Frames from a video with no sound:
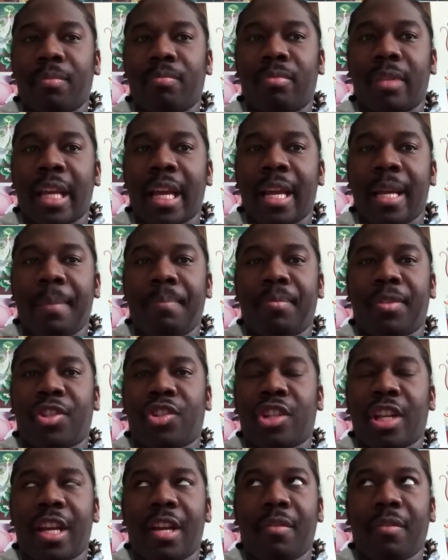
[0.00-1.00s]
They
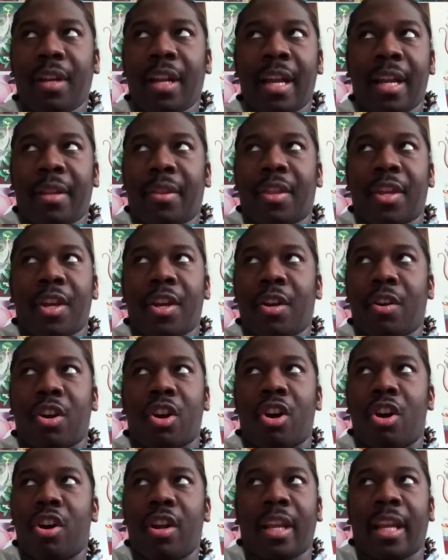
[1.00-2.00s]
sound like they're
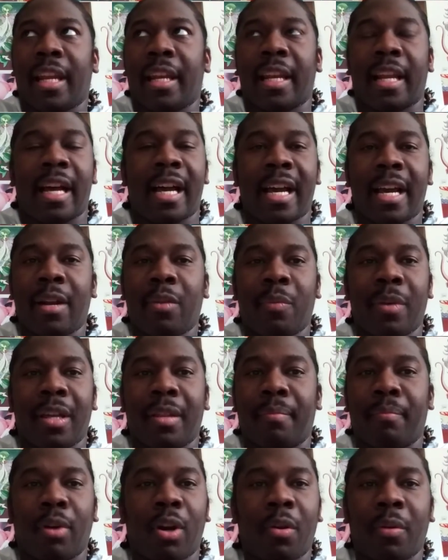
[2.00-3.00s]
all in line
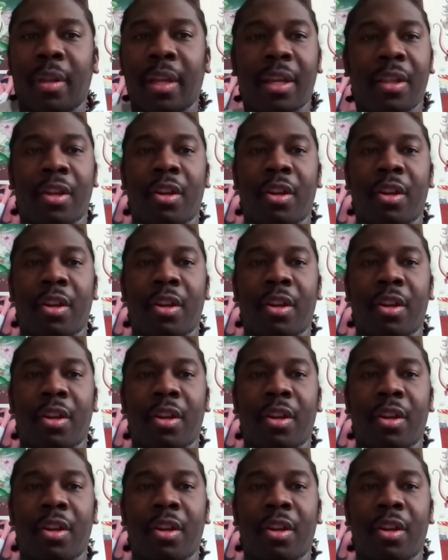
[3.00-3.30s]
with Broly.